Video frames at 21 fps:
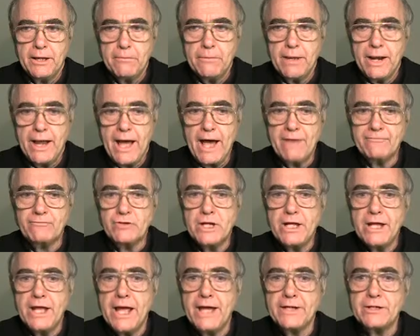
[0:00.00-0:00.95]
But after
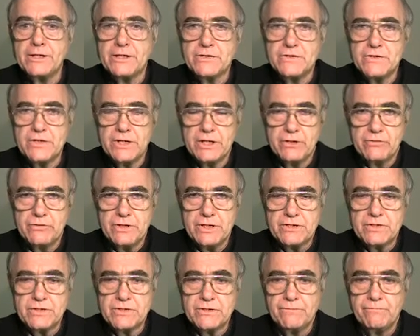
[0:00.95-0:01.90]
he had considered
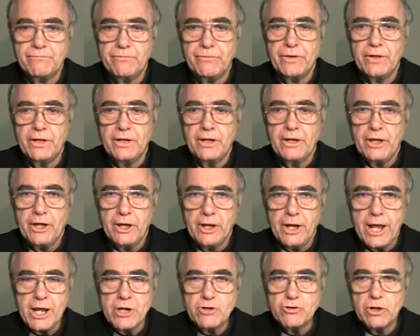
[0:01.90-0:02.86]
this,
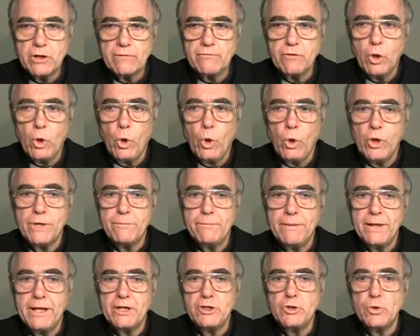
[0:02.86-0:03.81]
an angel of the Lord
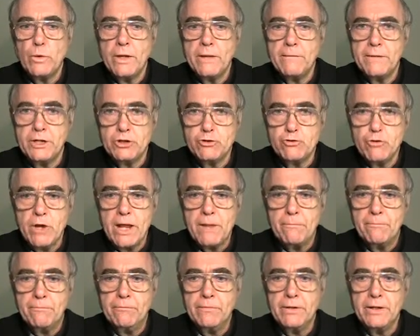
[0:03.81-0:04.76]
appeared to him in a
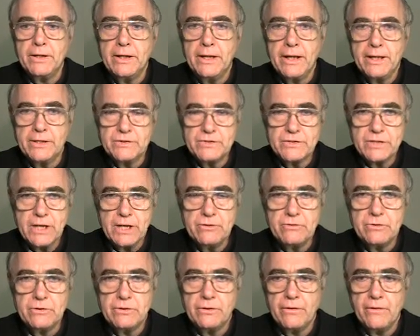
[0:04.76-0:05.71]
dream and
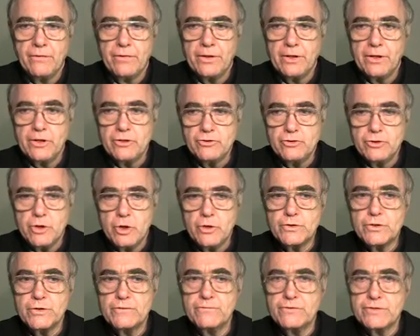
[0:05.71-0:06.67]
said,
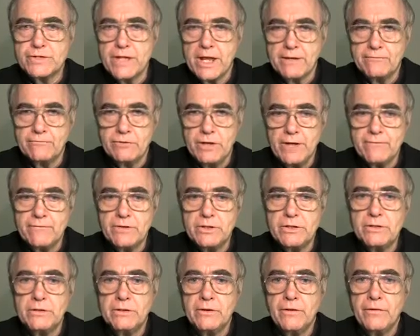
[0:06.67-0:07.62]
'Joseph, son of
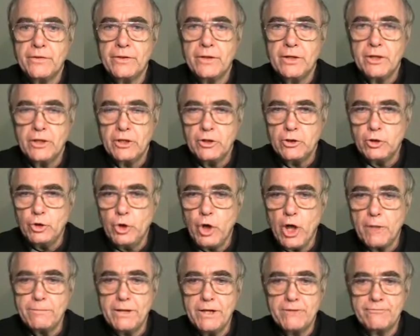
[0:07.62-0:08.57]
David, do
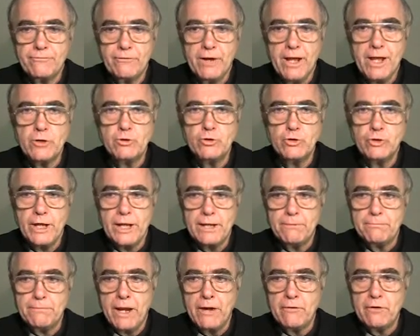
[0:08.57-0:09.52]
not be afraid to
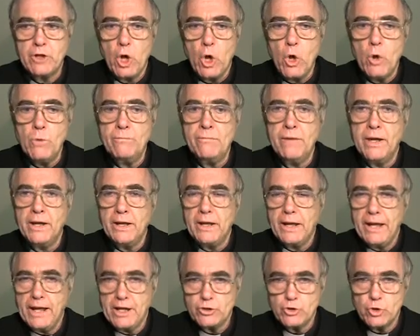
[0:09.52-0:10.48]
take Mary home
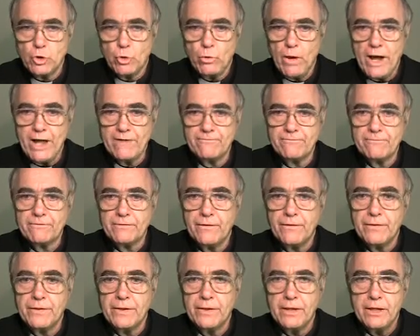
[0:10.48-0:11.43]
as your wife,
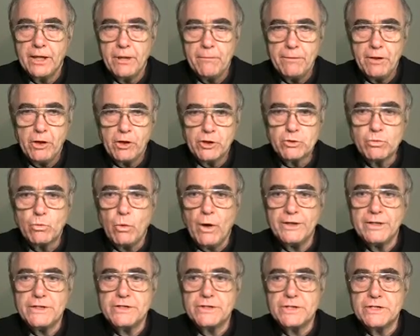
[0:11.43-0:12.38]
because
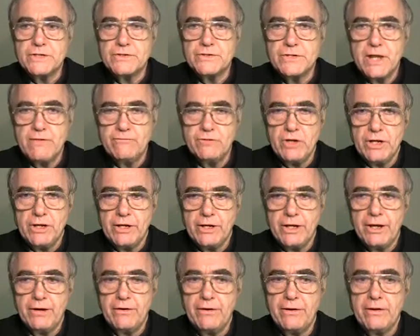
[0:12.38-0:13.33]
what is conceived in
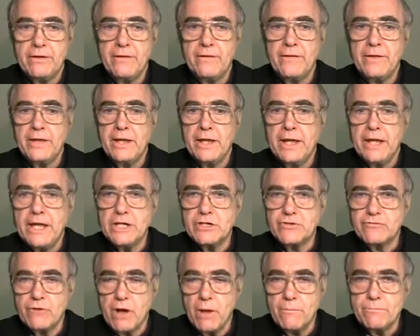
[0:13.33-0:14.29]
her
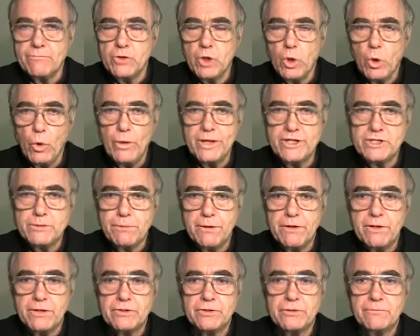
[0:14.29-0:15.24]
is from the Holy
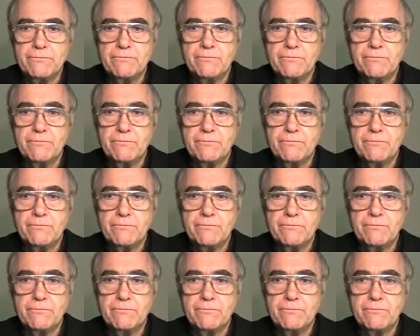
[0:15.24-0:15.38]
Spirit.